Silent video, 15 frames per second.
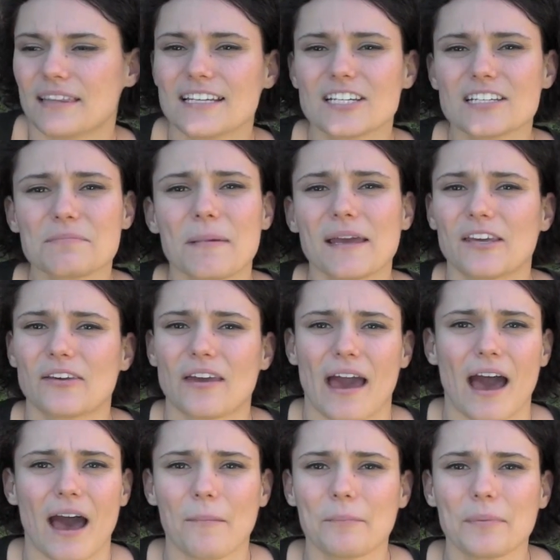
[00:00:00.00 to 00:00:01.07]
just make you
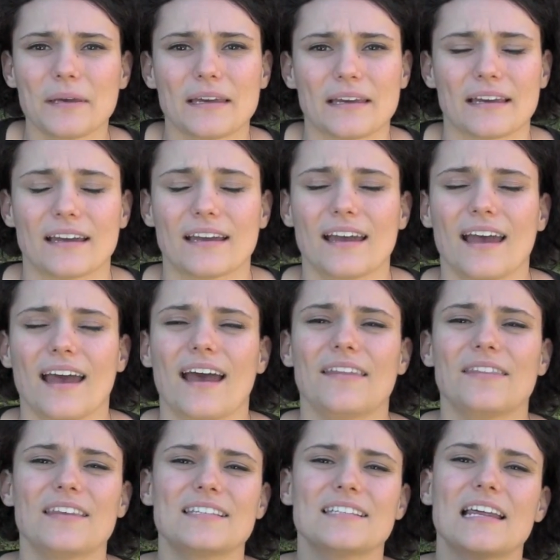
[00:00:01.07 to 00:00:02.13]
happy,
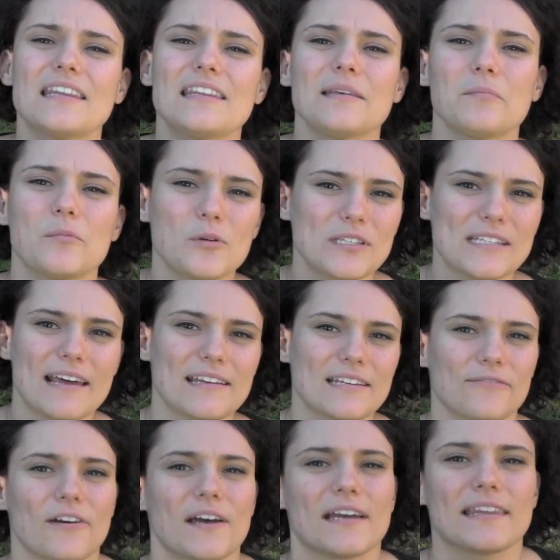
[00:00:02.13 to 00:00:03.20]
and there's nothing more
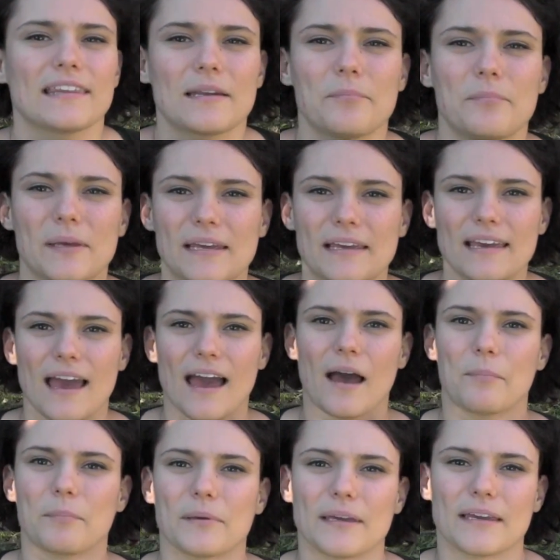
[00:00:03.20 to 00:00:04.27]
satisfying than being
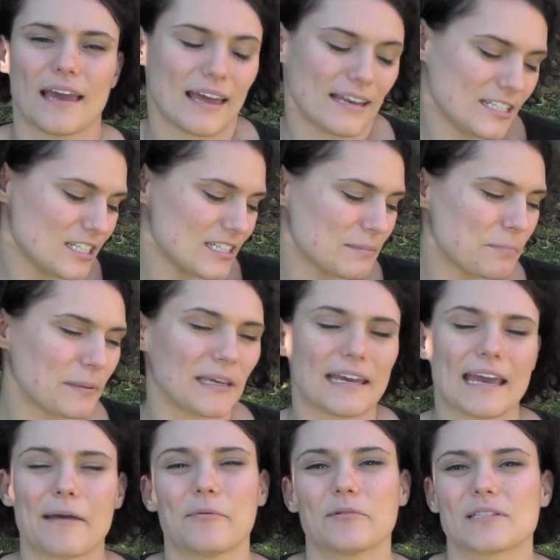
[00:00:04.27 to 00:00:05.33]
happy and just being
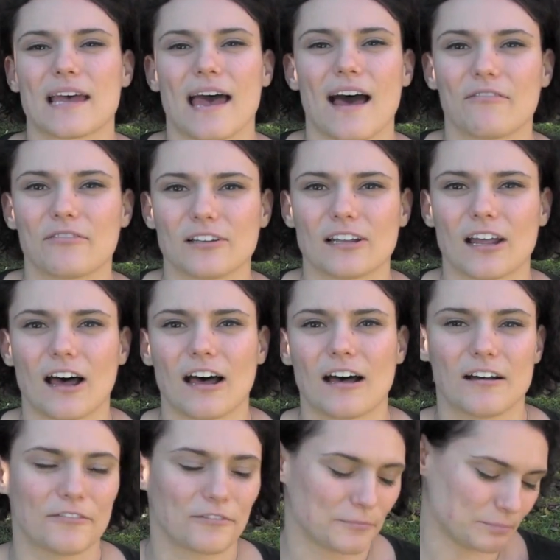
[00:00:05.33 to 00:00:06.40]
able to have a
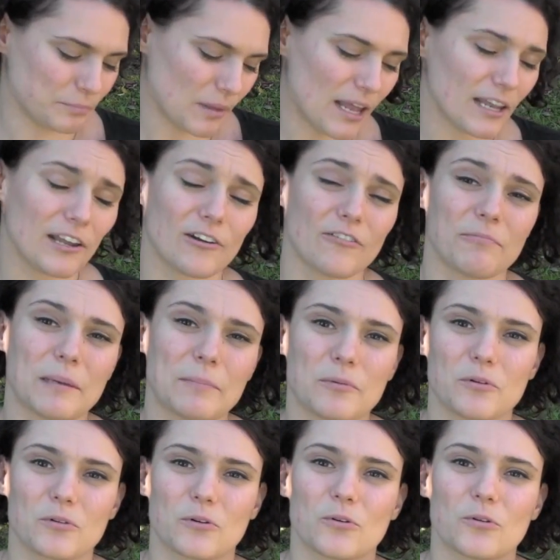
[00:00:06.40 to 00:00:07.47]
laugh. A lot of
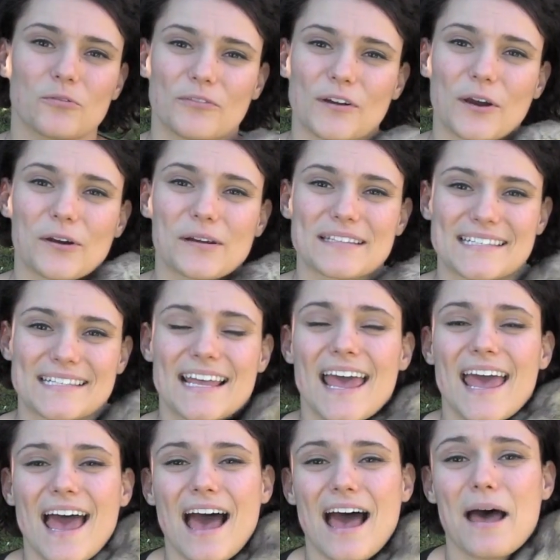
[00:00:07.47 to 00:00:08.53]
people call ferrets
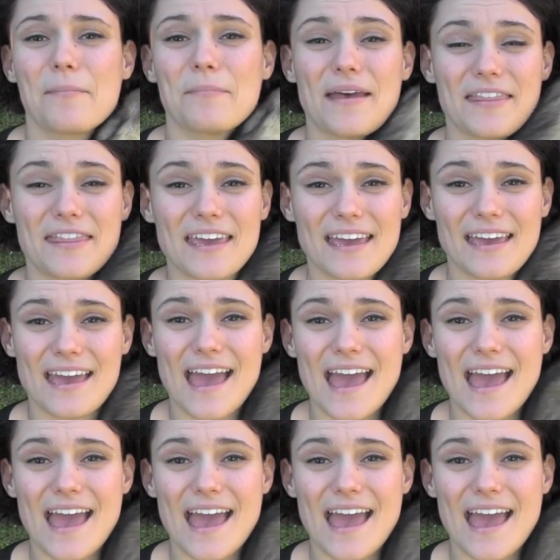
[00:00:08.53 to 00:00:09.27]
their